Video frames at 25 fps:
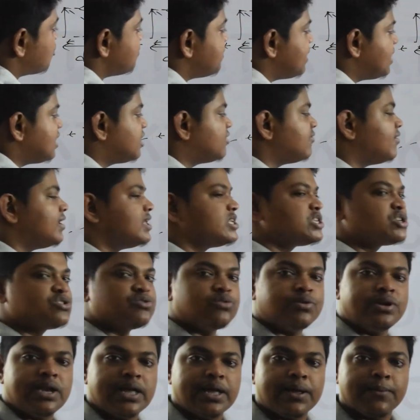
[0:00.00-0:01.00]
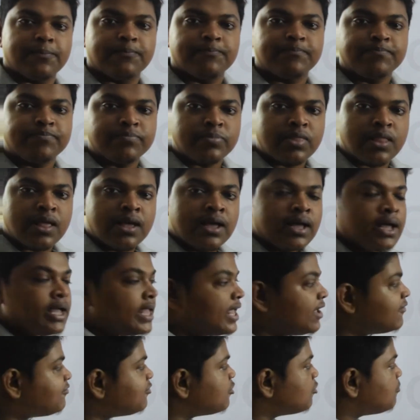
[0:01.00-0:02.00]
be equals to d.
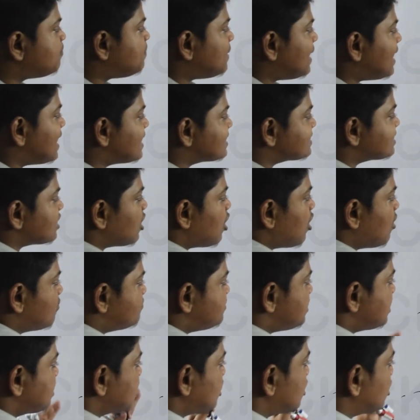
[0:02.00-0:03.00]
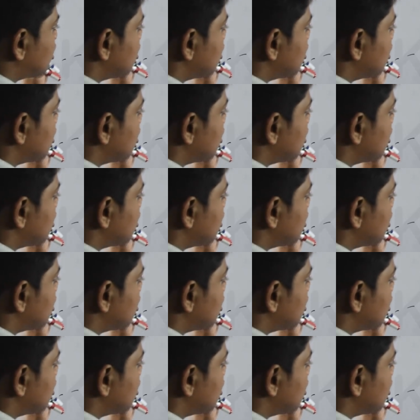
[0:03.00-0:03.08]
If you place the object